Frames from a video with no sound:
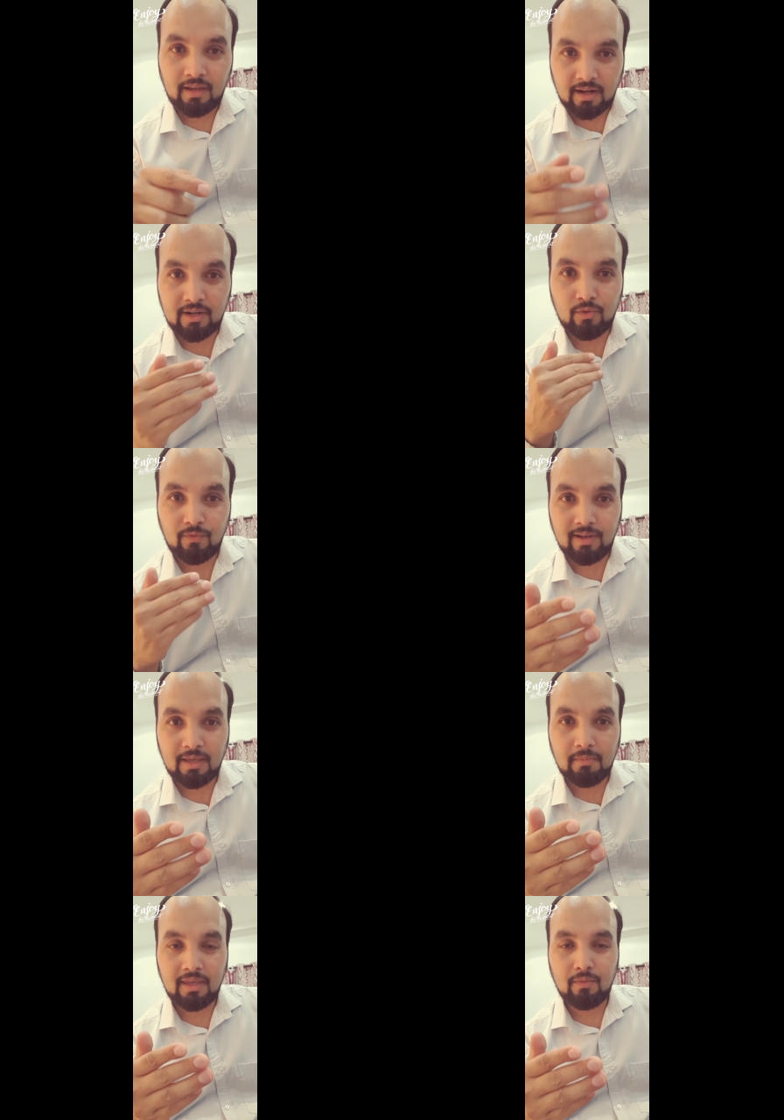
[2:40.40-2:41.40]
Are you
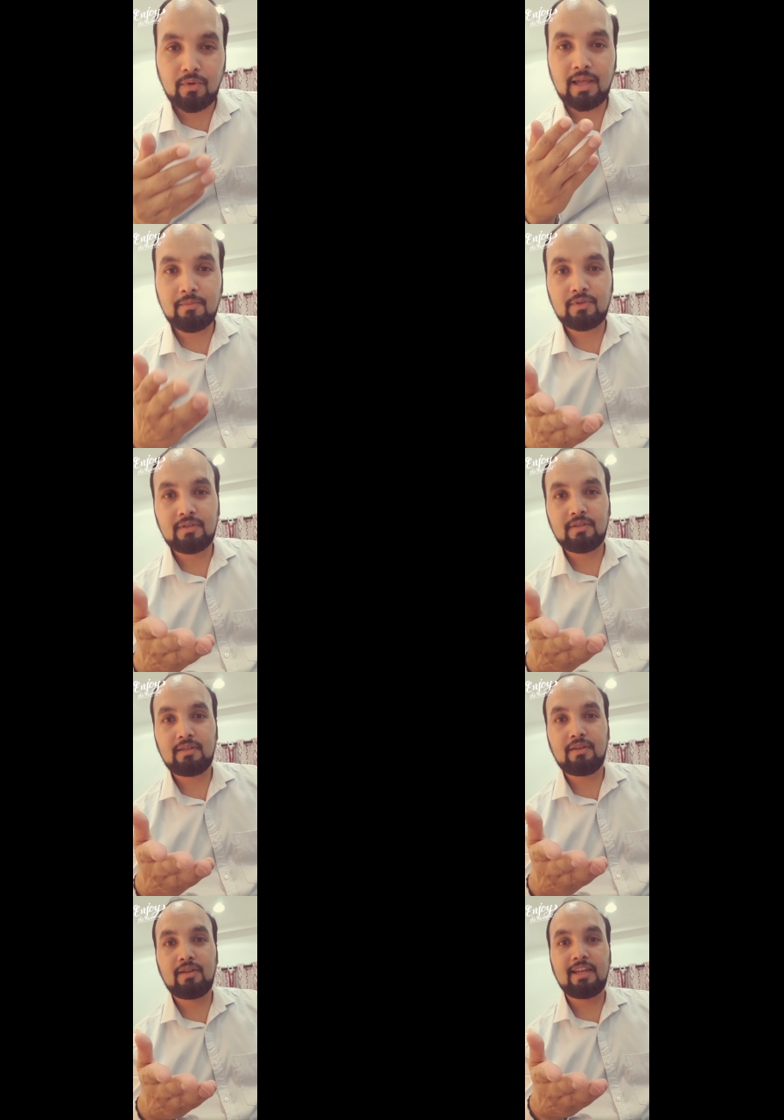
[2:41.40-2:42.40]
feeling me, what I'm
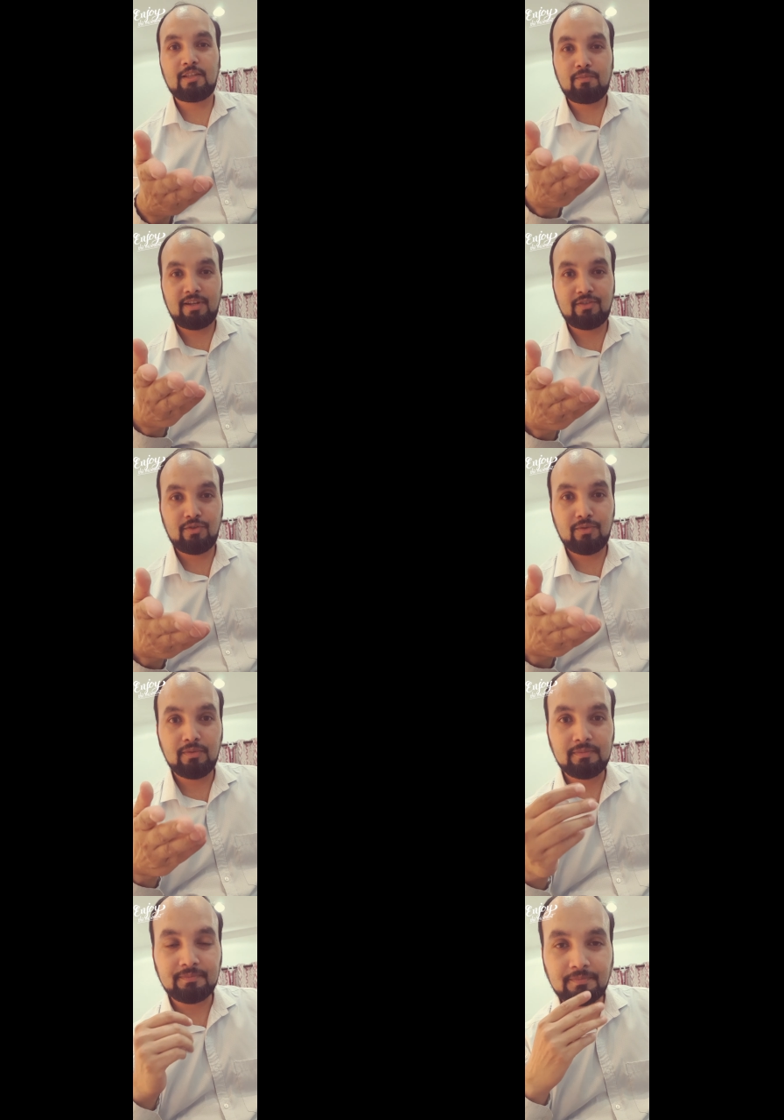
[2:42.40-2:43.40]
gonna express to you,
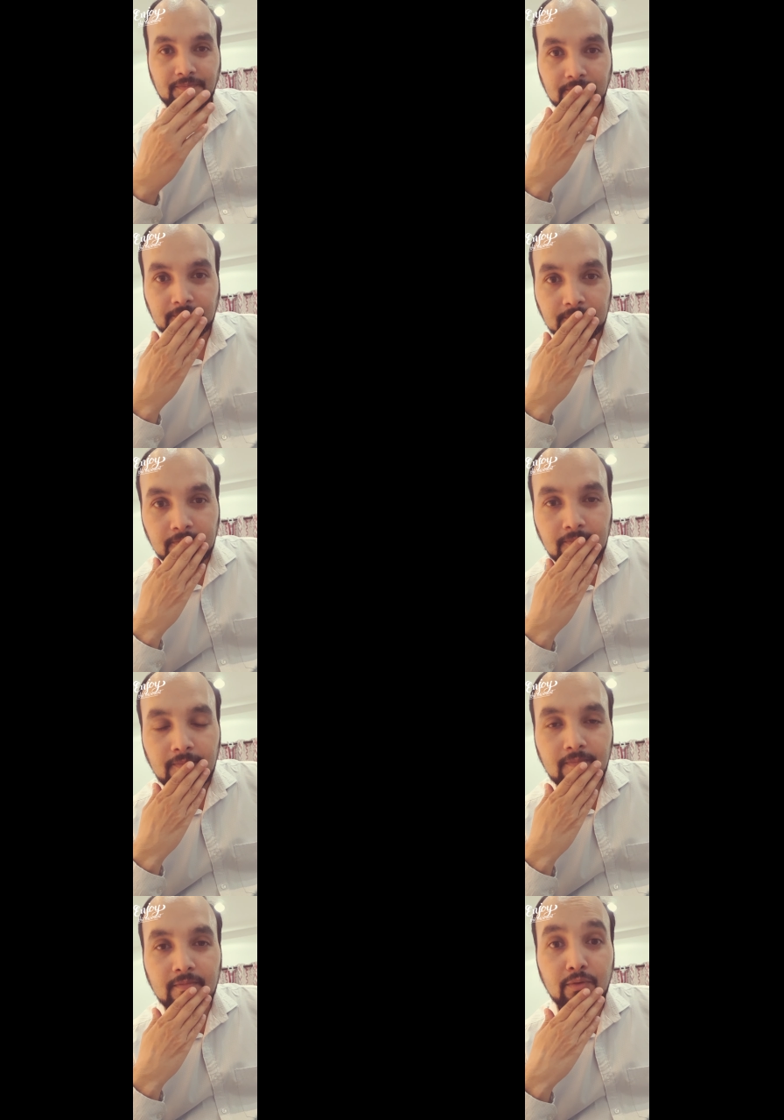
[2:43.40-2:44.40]

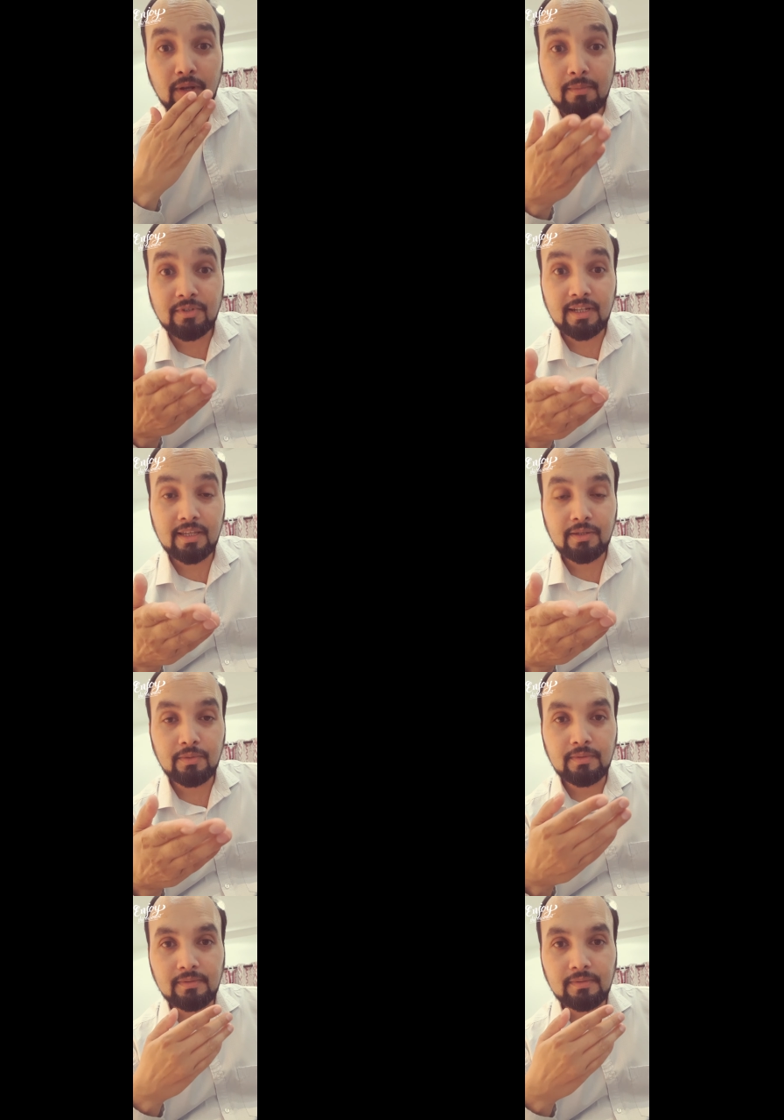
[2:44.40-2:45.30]
what I'm telling you?